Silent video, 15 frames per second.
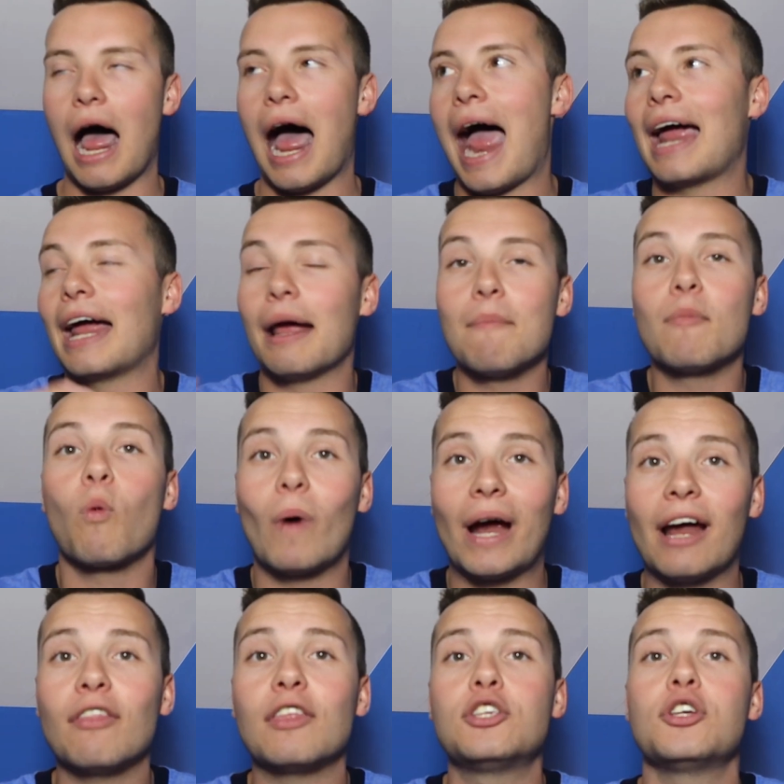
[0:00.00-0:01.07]
I am
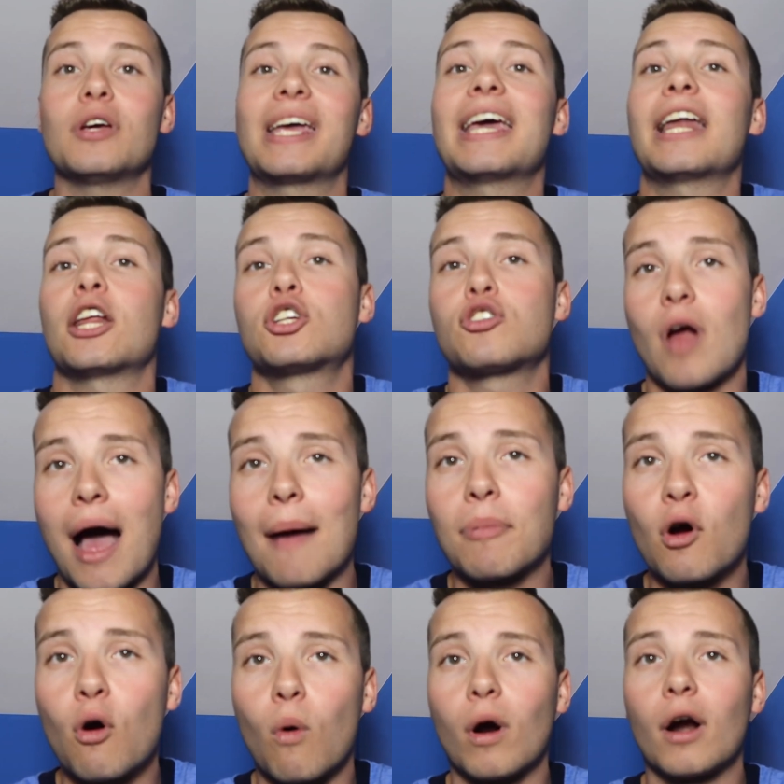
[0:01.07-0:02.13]
aware that you can get a
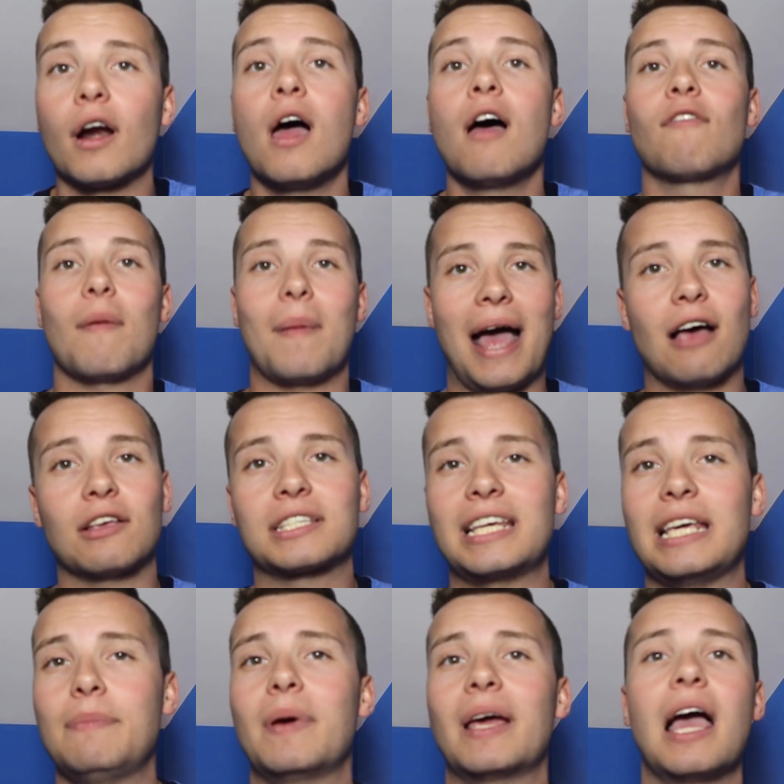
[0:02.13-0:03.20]
drop cord from
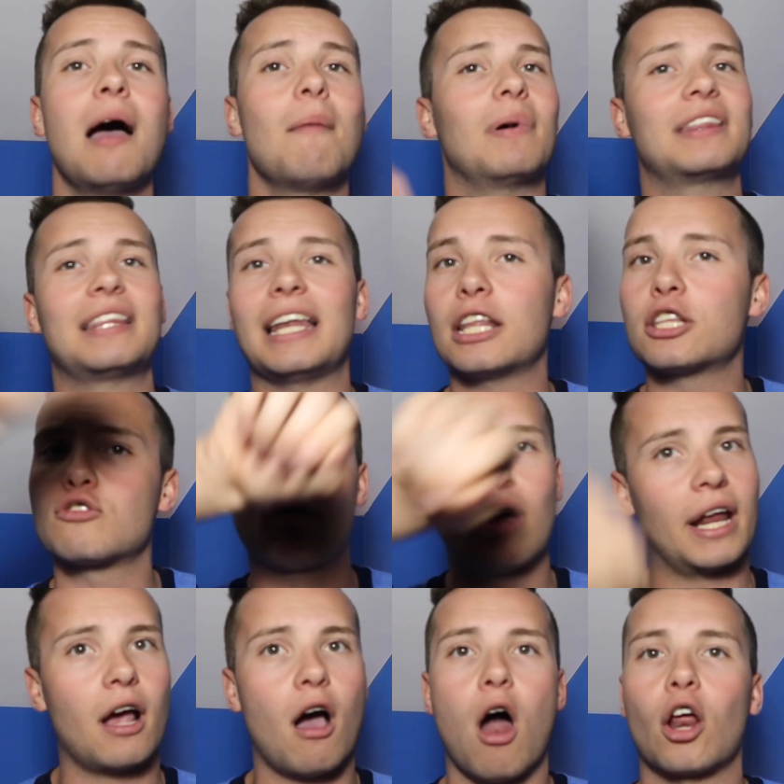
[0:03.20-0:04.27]
housekeeping, but then it's
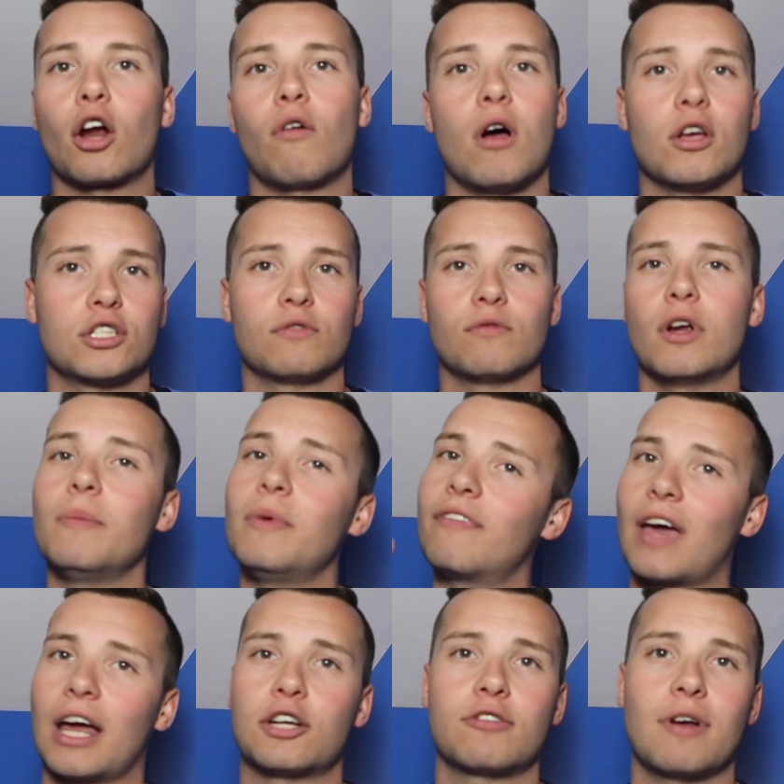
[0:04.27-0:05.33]
running all across the room.
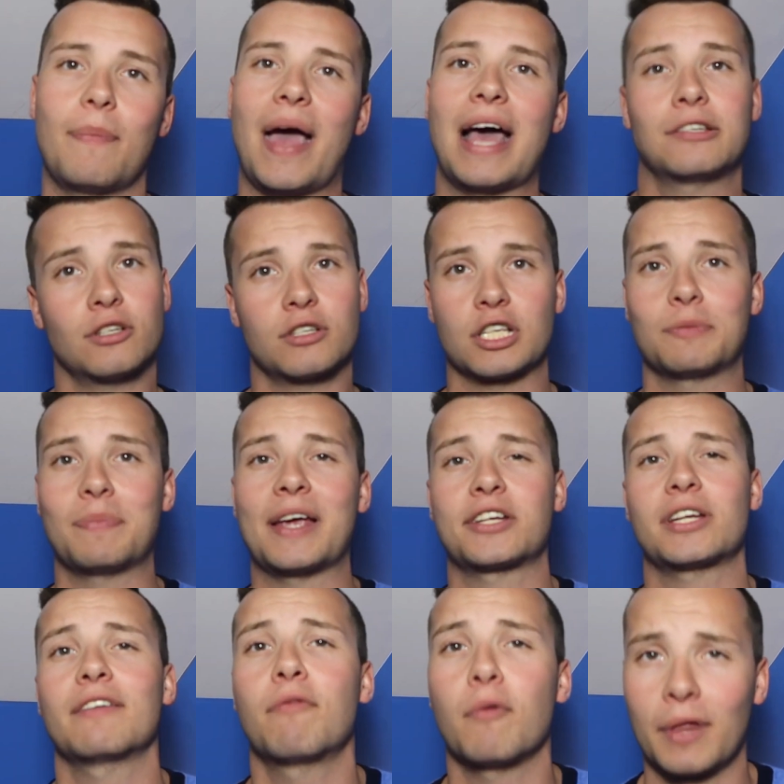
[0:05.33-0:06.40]
You've got trip hazards,
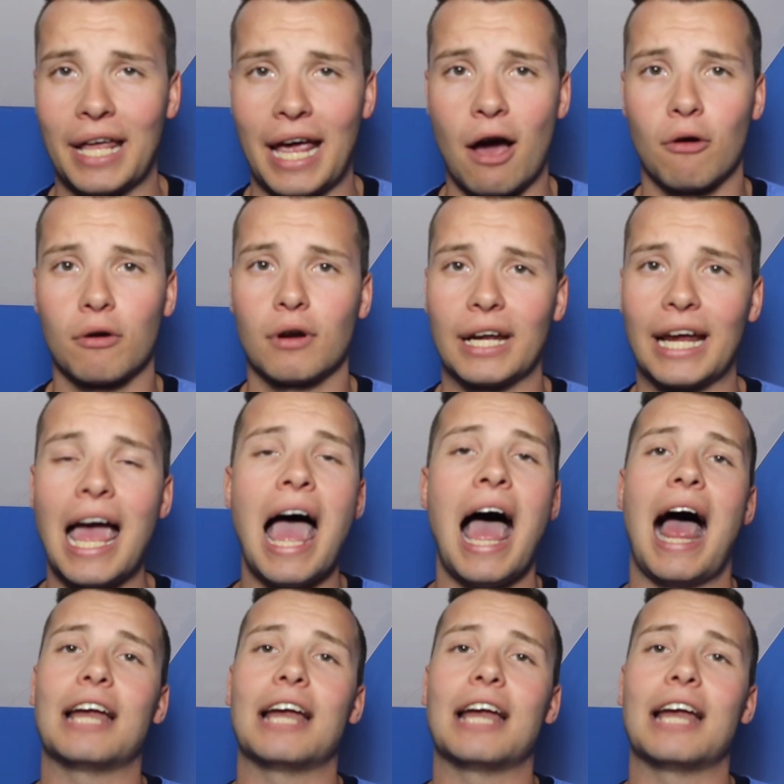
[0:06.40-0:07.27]
especially for the elderly.